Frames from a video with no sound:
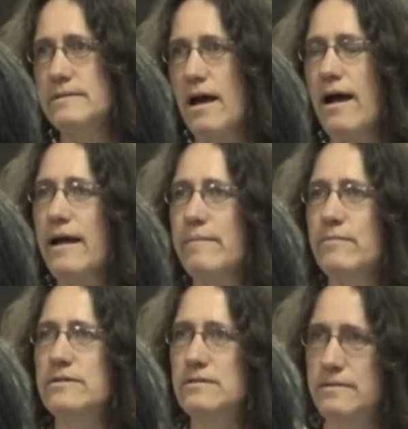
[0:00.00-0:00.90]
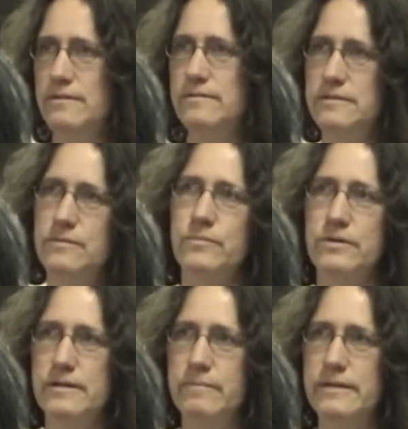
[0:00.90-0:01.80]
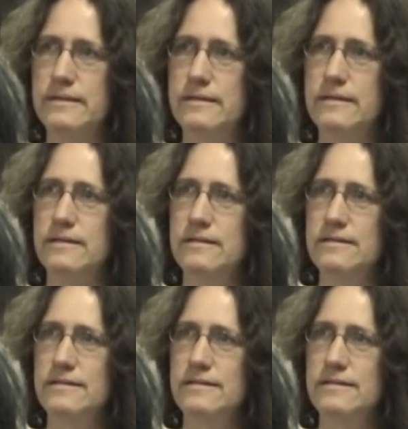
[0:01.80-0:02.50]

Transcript: time. It was a pretty big deal.